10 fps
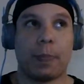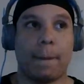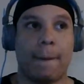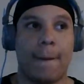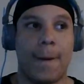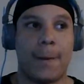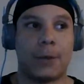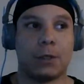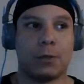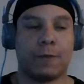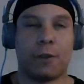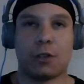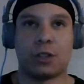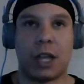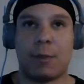This is the
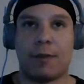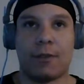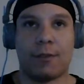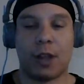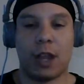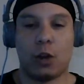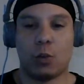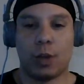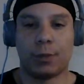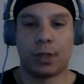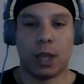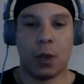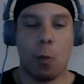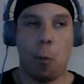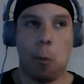first time I've ever had a website.